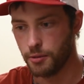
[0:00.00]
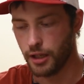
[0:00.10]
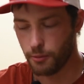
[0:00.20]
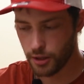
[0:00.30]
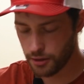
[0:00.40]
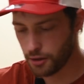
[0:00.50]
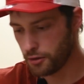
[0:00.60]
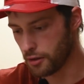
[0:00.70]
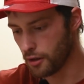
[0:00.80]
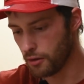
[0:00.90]
What I want you
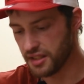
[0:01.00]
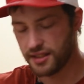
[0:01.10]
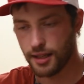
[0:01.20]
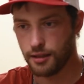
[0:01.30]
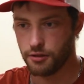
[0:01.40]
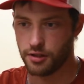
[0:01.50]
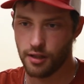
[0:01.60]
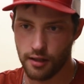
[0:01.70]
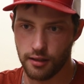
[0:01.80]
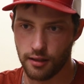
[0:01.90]
to know is that there's
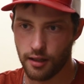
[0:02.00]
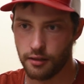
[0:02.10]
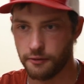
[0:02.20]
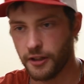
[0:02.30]
not a lot of